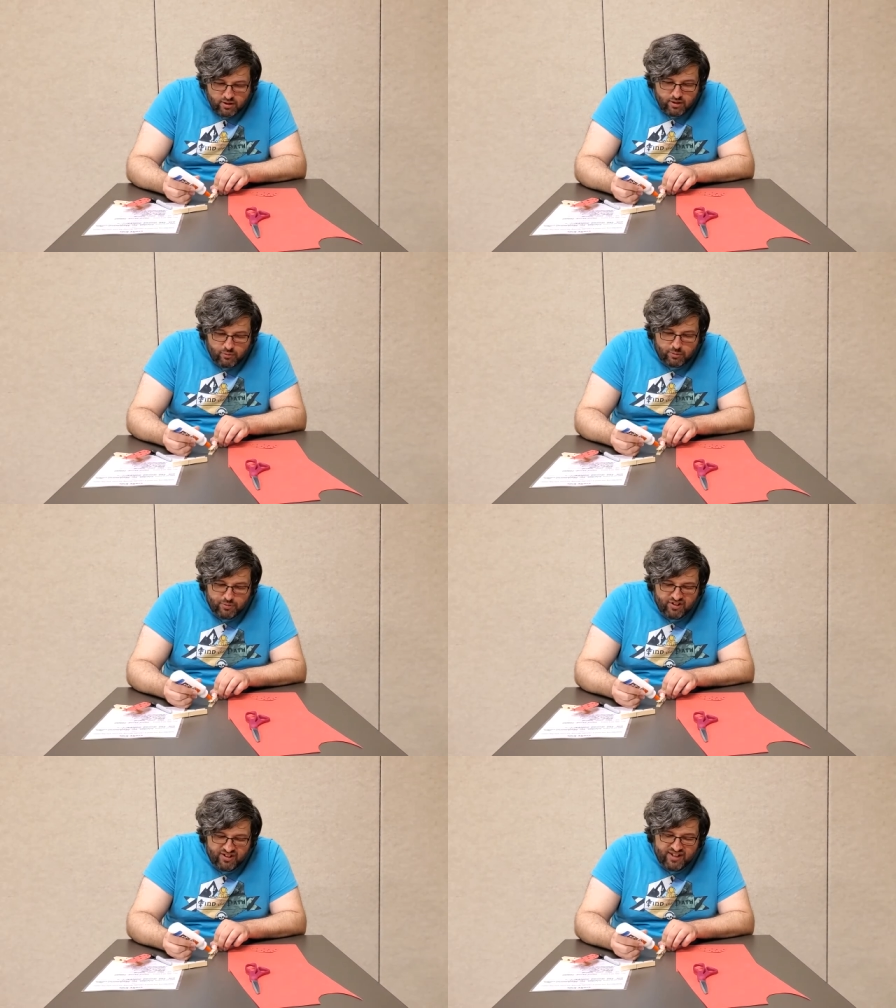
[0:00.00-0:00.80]
want to
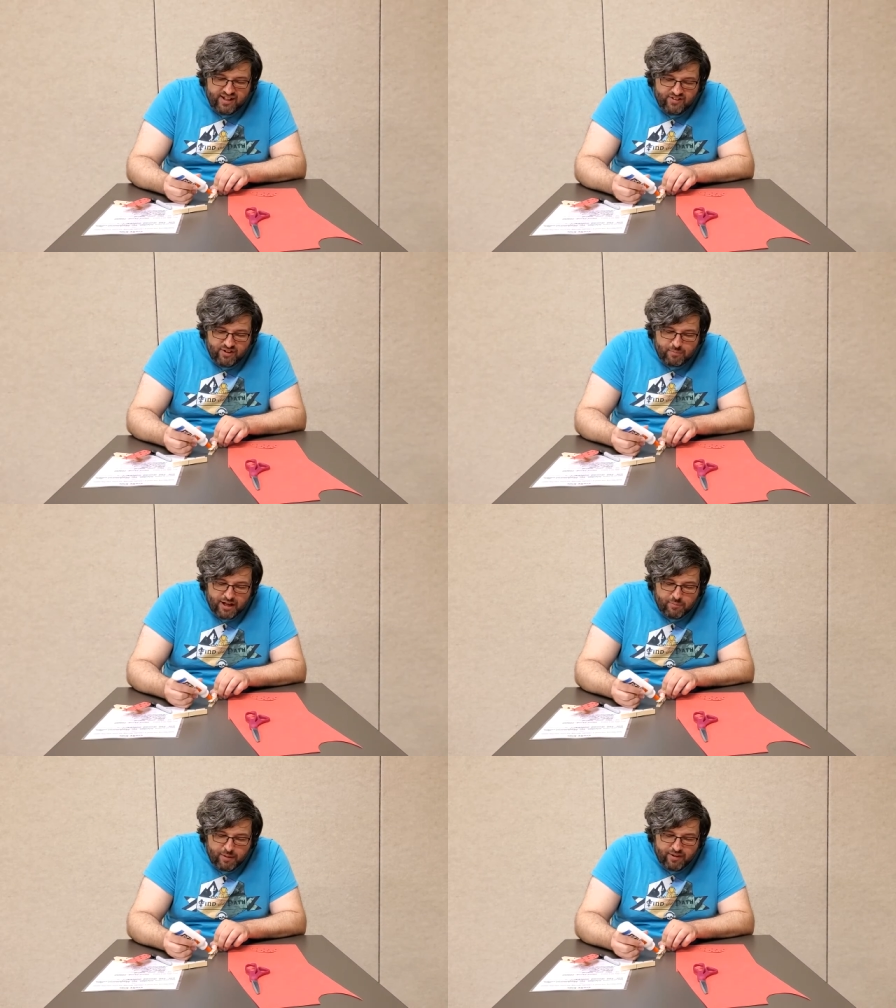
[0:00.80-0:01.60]
put a decent
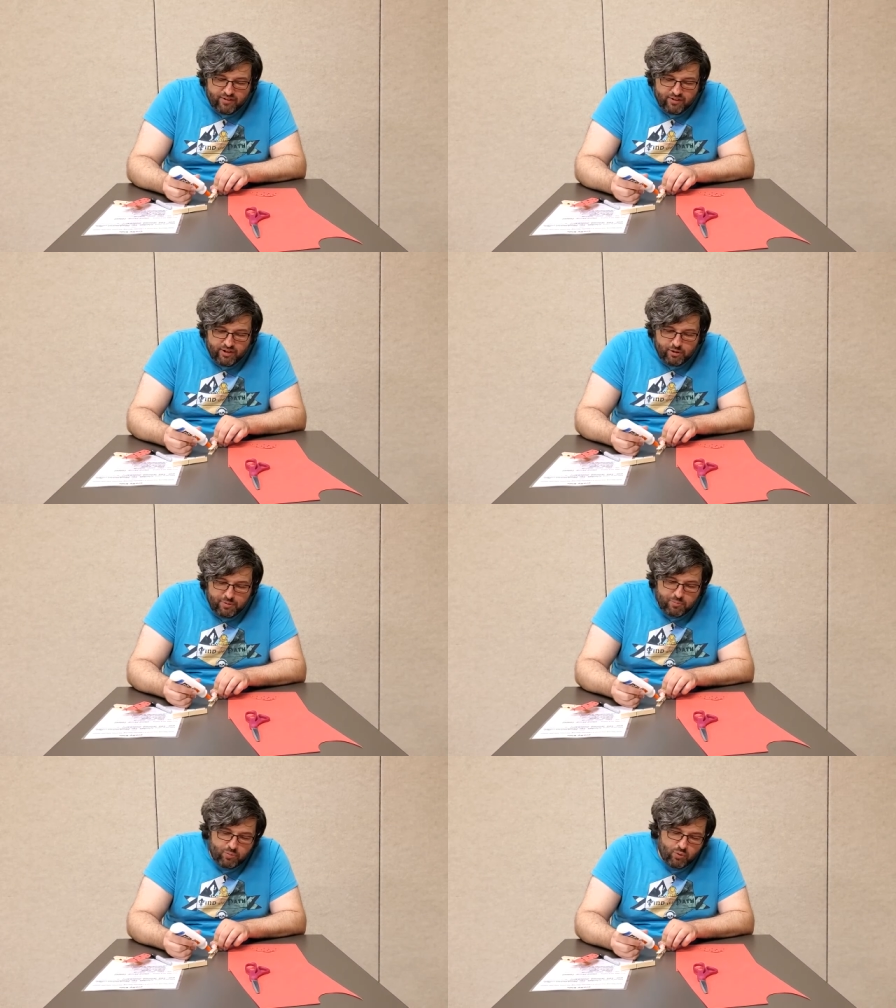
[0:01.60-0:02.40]
amount, maybe a little
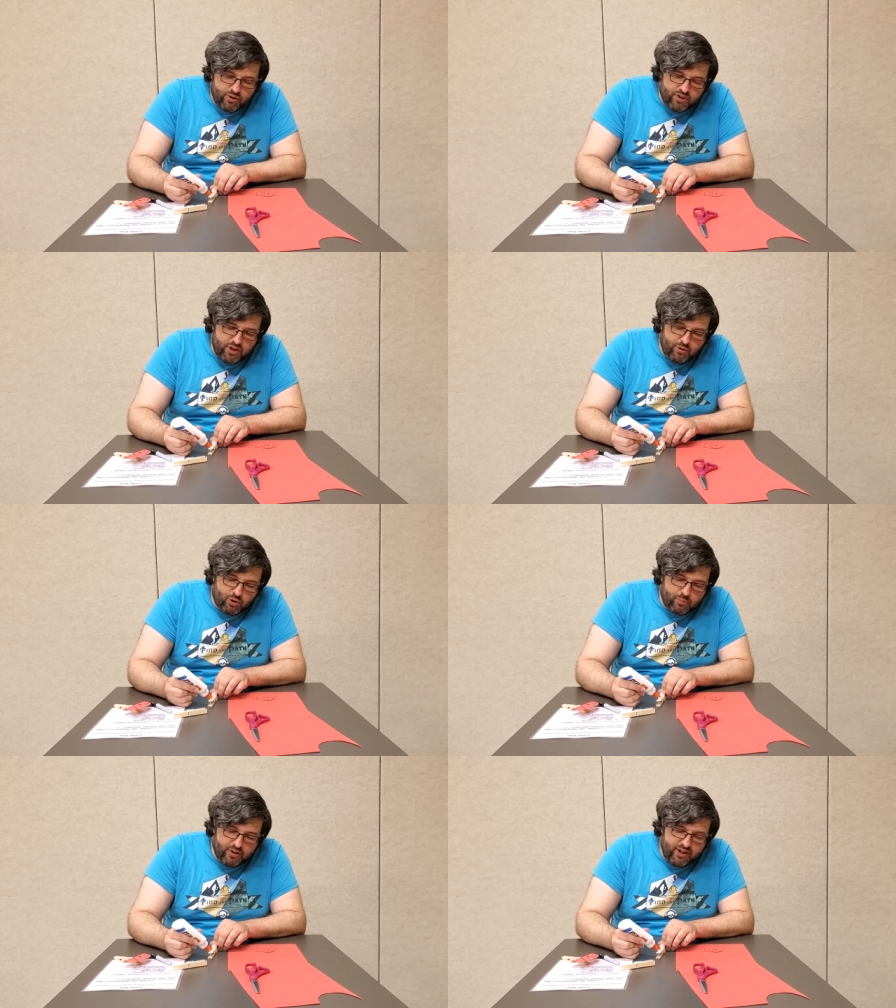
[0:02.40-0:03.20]
bit more than you
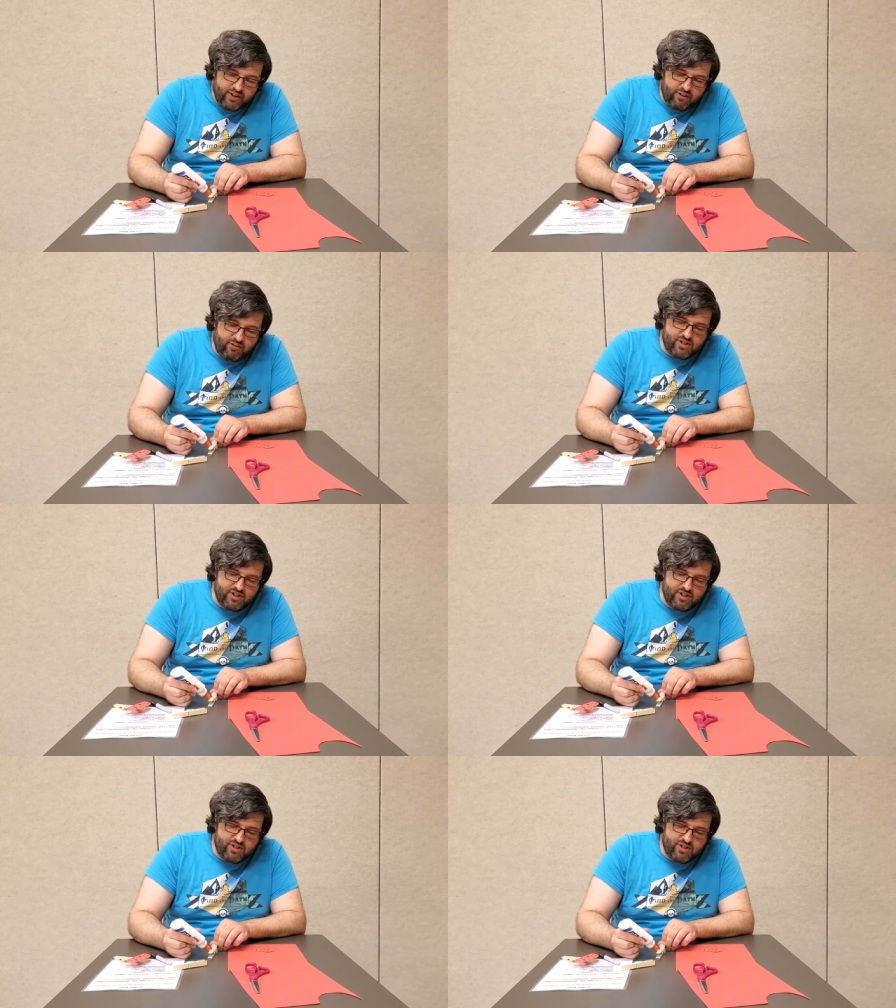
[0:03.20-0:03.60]
normally do,